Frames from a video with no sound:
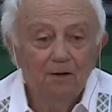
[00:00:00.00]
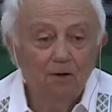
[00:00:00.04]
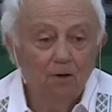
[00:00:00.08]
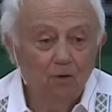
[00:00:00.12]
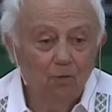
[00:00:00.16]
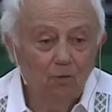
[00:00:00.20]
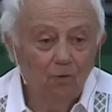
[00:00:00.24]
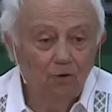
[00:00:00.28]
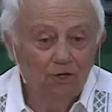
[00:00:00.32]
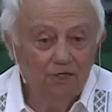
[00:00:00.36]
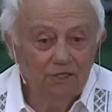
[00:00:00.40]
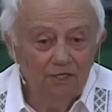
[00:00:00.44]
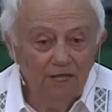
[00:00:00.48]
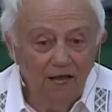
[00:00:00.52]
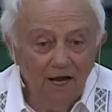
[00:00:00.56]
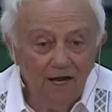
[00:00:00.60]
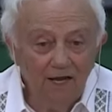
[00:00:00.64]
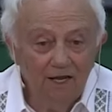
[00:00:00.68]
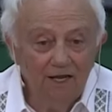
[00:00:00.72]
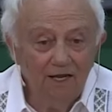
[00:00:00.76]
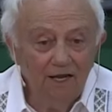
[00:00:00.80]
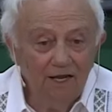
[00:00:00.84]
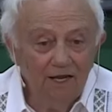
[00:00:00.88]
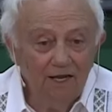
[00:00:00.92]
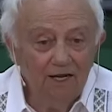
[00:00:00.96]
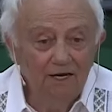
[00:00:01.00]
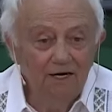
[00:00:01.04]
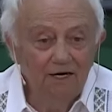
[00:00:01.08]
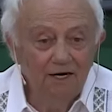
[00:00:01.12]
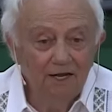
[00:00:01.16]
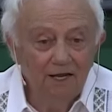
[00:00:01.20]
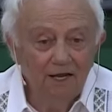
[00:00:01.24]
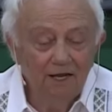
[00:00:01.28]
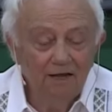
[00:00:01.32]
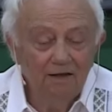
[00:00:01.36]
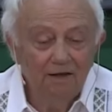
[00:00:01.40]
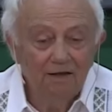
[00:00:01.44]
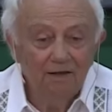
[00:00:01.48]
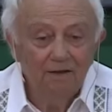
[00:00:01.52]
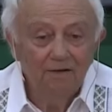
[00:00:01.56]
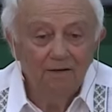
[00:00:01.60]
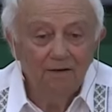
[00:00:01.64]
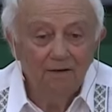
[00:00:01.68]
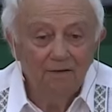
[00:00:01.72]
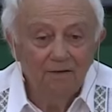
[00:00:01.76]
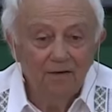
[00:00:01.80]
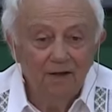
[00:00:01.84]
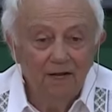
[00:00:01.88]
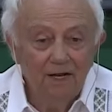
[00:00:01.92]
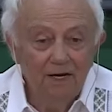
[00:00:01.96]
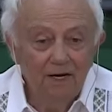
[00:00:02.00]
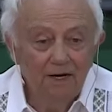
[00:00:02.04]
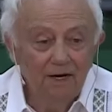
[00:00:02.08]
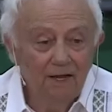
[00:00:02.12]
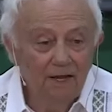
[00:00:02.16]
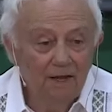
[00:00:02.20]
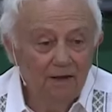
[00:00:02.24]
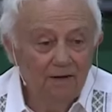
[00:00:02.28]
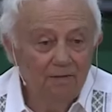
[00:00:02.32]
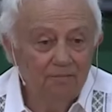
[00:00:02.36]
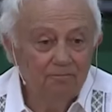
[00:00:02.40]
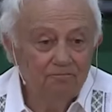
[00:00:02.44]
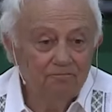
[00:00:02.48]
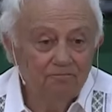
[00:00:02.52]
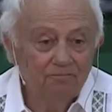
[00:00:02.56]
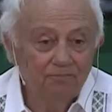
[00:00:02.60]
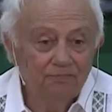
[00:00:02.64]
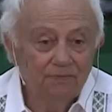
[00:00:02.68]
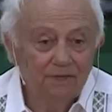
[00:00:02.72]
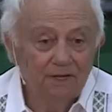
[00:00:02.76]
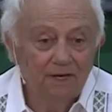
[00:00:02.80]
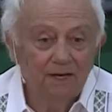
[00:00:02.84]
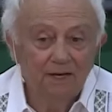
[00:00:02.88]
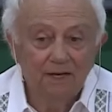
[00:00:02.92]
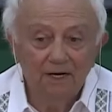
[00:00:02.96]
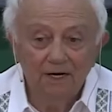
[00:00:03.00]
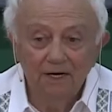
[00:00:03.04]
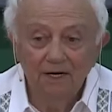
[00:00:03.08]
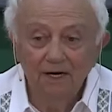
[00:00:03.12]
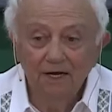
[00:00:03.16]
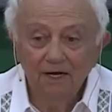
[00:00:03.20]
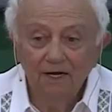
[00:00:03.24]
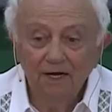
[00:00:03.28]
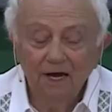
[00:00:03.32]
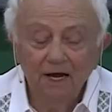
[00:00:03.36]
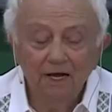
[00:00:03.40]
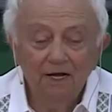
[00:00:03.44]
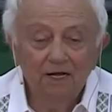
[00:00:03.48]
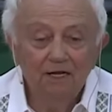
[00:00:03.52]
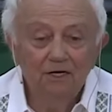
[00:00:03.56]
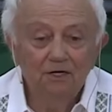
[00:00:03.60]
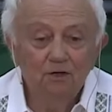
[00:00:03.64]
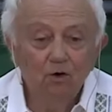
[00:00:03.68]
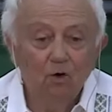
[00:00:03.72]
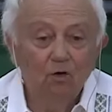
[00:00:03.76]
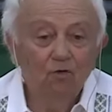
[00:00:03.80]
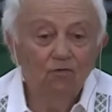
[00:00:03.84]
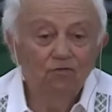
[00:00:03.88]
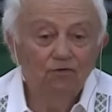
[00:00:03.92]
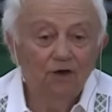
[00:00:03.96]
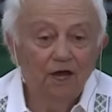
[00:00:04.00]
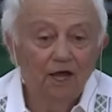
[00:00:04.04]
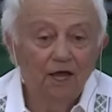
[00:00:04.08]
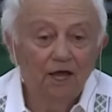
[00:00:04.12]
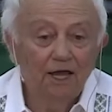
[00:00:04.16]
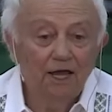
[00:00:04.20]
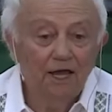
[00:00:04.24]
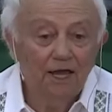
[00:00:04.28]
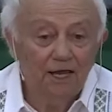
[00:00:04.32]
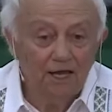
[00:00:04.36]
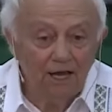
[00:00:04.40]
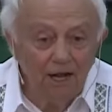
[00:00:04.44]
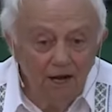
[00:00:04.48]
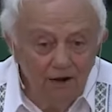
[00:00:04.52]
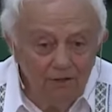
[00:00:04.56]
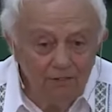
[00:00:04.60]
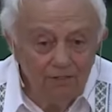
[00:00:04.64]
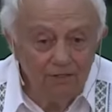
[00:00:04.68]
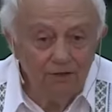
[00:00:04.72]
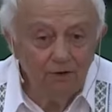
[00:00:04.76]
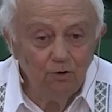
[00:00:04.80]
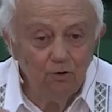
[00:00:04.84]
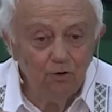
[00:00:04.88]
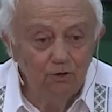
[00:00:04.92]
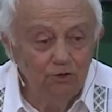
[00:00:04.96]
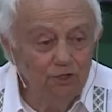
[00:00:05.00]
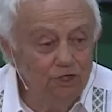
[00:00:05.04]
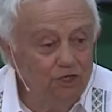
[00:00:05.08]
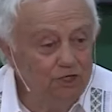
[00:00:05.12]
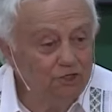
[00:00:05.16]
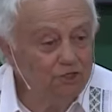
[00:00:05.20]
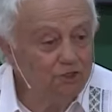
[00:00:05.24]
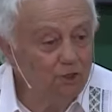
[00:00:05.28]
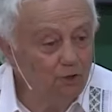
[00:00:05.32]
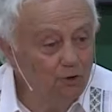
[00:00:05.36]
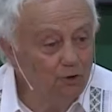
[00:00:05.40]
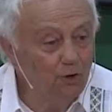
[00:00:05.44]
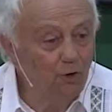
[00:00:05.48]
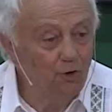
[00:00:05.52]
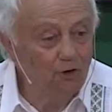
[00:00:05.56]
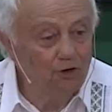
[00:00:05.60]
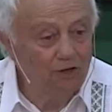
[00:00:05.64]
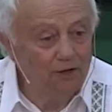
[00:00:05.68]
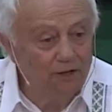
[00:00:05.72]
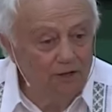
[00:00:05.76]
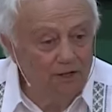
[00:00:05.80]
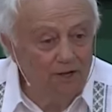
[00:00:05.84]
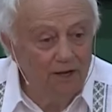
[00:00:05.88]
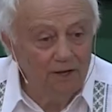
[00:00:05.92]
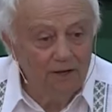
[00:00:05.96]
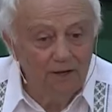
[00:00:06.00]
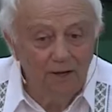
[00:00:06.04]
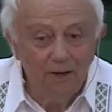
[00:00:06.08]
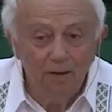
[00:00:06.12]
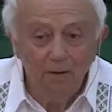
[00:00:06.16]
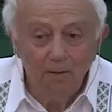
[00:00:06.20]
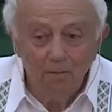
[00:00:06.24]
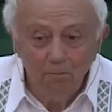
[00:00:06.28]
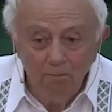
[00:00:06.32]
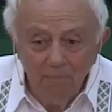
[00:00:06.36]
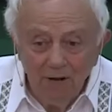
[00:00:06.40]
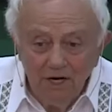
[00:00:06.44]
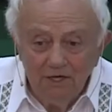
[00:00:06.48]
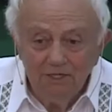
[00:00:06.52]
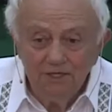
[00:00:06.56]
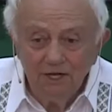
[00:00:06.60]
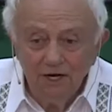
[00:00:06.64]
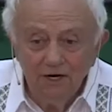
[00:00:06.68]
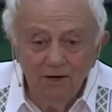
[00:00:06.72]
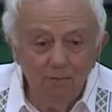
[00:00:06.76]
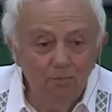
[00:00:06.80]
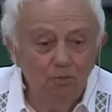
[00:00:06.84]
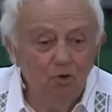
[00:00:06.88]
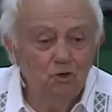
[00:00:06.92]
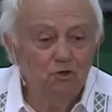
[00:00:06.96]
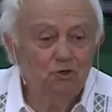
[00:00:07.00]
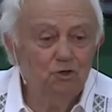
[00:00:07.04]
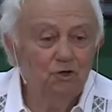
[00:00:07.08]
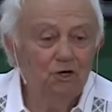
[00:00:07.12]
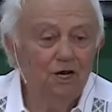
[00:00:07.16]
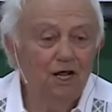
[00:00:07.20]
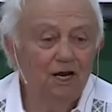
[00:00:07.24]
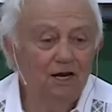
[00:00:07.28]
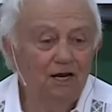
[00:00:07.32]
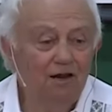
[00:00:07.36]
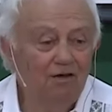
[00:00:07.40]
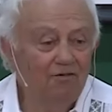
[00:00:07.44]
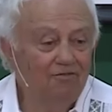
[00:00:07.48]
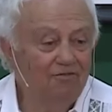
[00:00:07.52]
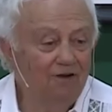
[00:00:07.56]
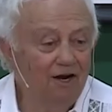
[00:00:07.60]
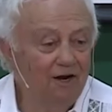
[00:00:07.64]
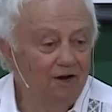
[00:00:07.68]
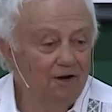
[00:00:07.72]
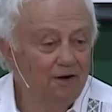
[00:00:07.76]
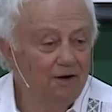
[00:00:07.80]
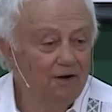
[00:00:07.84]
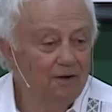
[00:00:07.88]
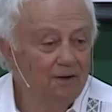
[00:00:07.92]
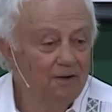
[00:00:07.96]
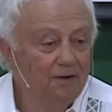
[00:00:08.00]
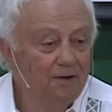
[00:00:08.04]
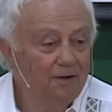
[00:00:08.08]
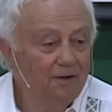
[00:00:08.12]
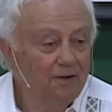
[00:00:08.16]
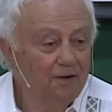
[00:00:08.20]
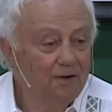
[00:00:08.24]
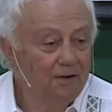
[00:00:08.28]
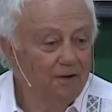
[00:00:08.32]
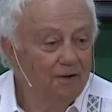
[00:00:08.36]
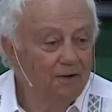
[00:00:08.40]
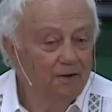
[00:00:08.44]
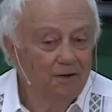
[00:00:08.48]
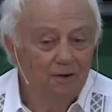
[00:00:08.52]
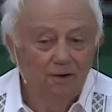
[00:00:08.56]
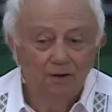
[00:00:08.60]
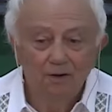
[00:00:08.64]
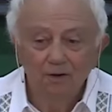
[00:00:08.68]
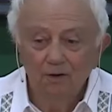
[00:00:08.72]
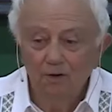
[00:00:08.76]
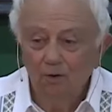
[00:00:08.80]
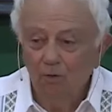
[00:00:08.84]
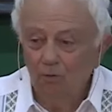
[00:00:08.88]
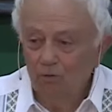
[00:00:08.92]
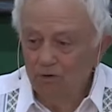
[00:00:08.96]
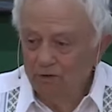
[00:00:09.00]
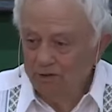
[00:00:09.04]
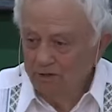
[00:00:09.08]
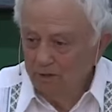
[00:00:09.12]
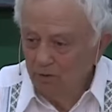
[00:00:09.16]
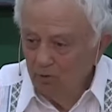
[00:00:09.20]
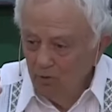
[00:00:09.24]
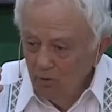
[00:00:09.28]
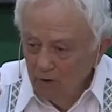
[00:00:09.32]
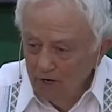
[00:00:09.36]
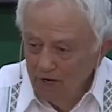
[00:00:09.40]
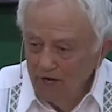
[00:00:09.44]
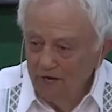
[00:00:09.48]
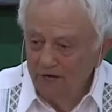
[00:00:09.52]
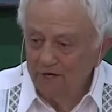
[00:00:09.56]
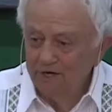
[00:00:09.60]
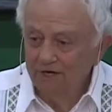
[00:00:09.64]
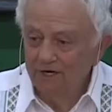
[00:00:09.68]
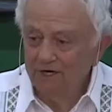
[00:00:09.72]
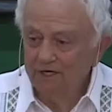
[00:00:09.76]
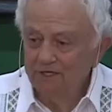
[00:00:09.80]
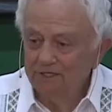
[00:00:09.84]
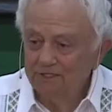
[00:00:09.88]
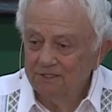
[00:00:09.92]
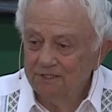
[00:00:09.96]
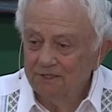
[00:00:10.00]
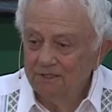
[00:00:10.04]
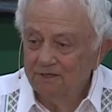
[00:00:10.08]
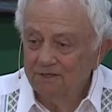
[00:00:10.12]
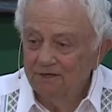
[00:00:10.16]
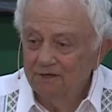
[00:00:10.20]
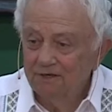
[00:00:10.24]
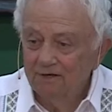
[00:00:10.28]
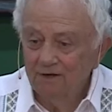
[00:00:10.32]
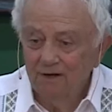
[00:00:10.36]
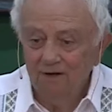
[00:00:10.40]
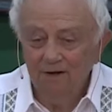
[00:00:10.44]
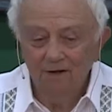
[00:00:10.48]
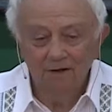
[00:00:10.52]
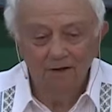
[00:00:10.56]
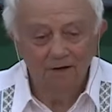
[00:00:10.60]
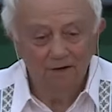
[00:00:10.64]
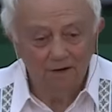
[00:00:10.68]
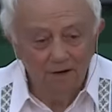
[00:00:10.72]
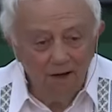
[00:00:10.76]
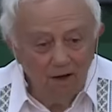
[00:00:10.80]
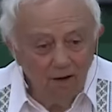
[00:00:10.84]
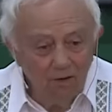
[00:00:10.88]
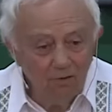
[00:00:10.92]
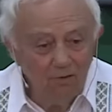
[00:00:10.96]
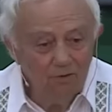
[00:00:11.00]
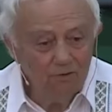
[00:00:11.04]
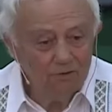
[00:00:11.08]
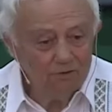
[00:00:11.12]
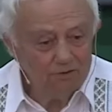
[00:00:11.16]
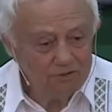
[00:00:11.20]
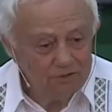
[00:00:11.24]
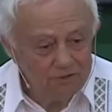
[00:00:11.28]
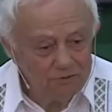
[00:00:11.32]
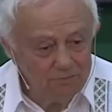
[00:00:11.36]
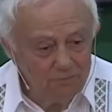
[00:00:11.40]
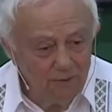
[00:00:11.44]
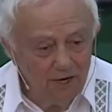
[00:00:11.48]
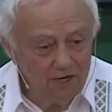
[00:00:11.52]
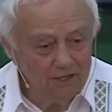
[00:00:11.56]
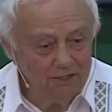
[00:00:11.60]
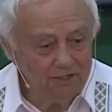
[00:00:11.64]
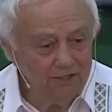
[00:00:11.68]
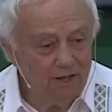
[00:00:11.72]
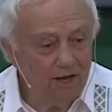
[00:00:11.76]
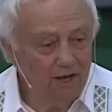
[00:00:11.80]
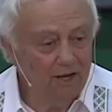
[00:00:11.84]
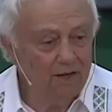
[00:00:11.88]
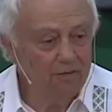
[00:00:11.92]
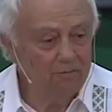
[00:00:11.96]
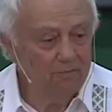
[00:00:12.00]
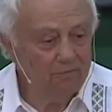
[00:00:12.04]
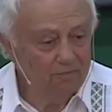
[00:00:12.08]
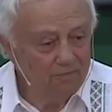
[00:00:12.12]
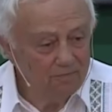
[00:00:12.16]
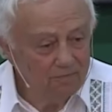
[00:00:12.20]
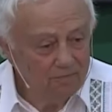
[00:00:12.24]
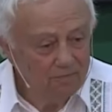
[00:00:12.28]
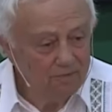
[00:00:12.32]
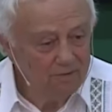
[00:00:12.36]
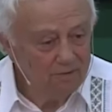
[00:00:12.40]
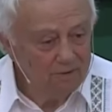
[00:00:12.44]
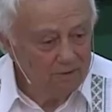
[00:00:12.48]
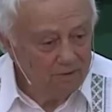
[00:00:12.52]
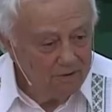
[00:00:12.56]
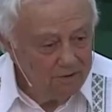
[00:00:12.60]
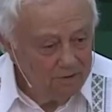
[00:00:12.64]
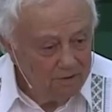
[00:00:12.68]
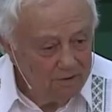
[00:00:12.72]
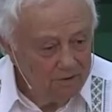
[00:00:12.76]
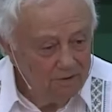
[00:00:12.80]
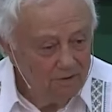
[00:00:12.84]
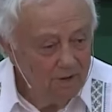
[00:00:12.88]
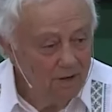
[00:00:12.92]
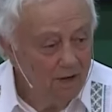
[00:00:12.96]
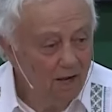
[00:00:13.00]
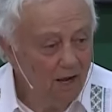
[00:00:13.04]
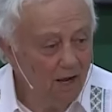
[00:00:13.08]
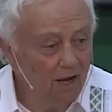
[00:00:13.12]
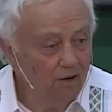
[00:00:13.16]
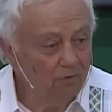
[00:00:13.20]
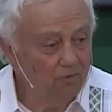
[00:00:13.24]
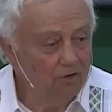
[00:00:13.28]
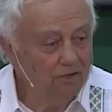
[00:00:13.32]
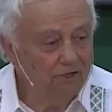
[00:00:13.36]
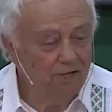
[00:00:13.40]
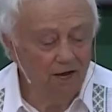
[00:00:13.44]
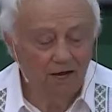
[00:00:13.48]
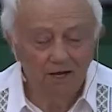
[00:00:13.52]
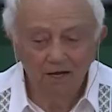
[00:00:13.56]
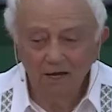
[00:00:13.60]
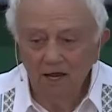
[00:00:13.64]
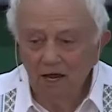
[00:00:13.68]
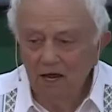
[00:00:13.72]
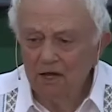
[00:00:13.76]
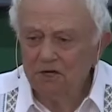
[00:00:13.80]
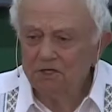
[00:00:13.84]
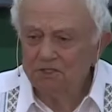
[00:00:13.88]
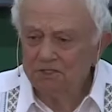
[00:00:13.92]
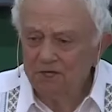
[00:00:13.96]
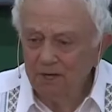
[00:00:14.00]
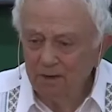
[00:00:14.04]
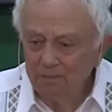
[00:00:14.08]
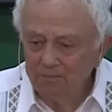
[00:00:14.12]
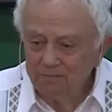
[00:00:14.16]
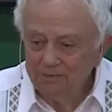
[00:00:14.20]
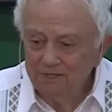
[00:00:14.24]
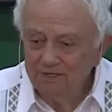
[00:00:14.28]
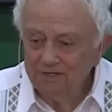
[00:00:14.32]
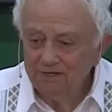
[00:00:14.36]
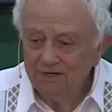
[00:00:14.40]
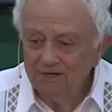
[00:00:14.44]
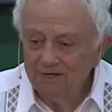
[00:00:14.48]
we die in a, in a, in a kind of healthy condition on the mental emotional level with awareness now it's my time i will die I accept